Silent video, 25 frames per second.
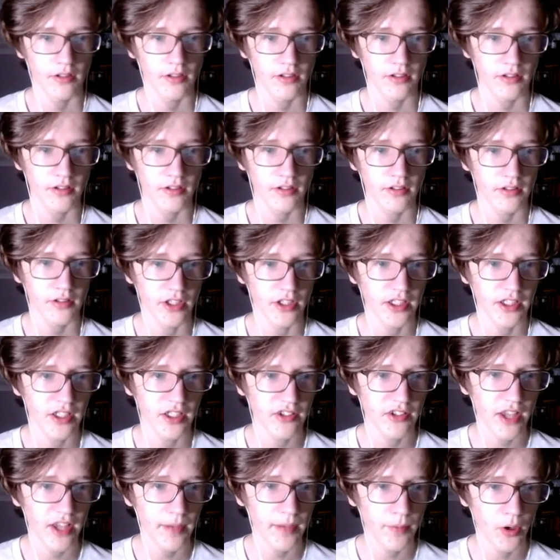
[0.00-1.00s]
Because in the
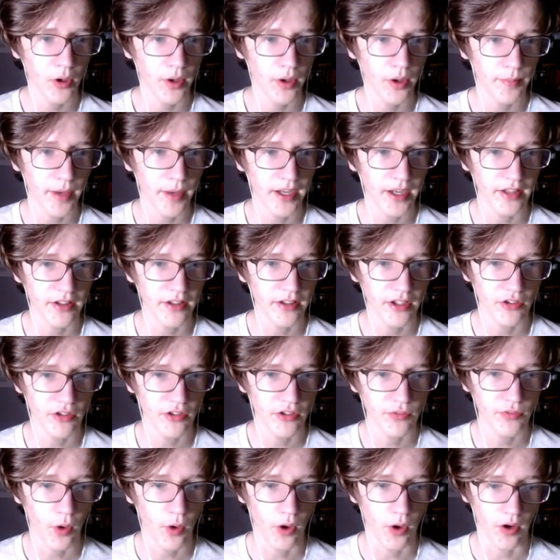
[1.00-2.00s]
demo, I made it this yes.
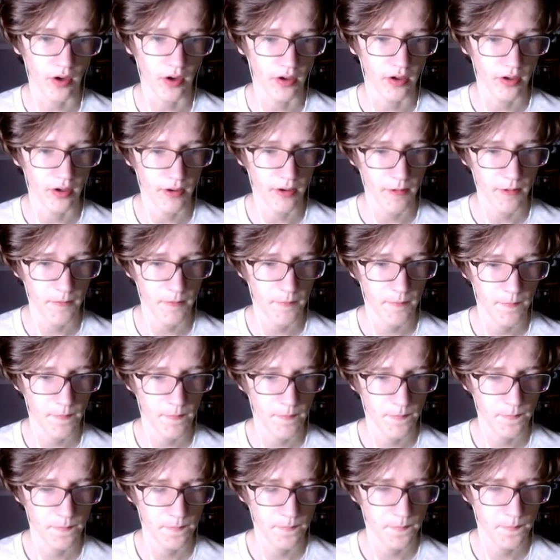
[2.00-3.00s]
far.
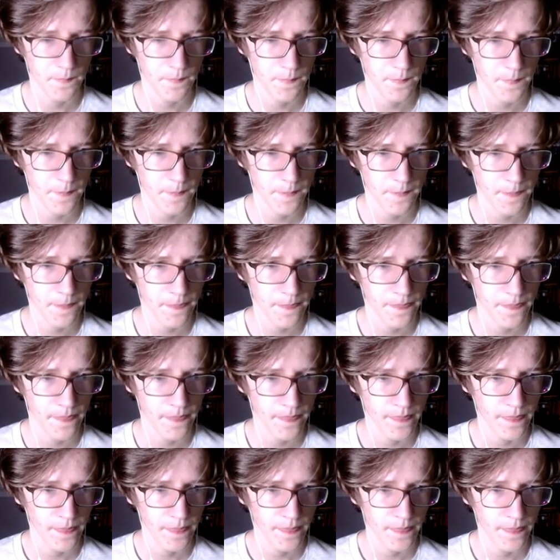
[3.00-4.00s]
I knew she'd make it.
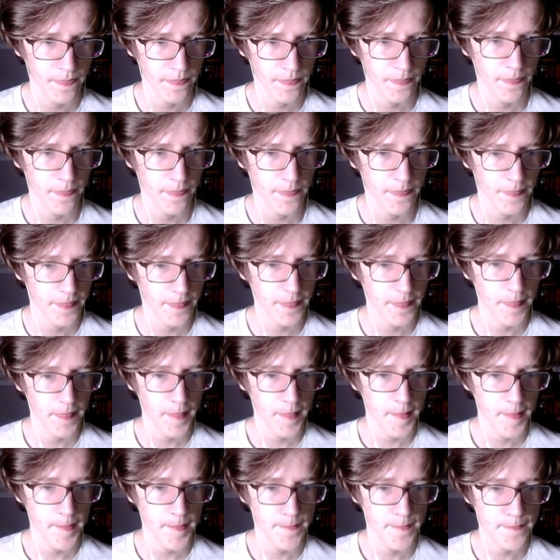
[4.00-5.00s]
Oh,
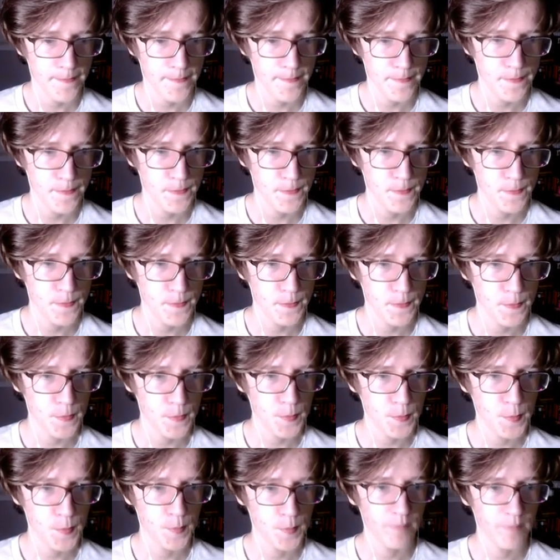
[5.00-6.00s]
you know her?
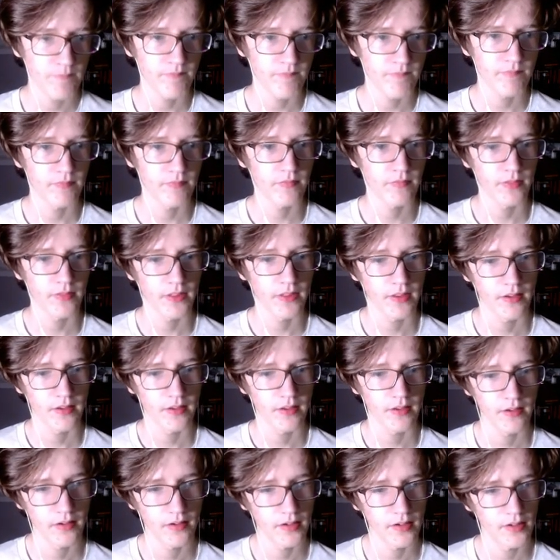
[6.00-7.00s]
Yeah.
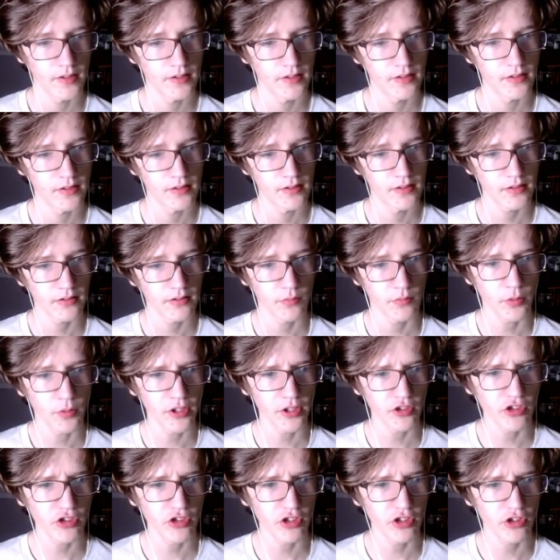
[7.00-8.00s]
Name's Claire. What
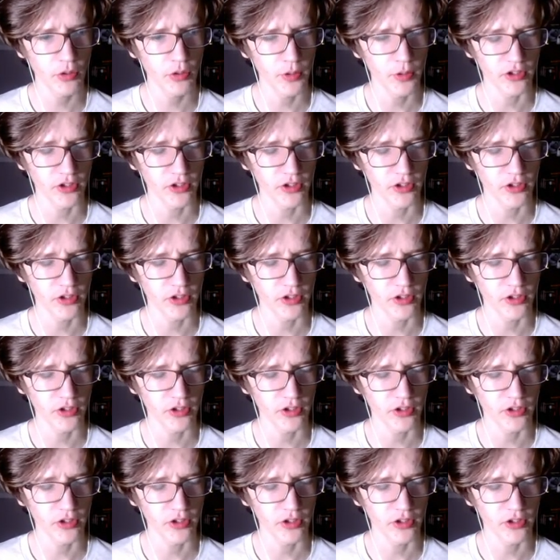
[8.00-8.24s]
is she doing?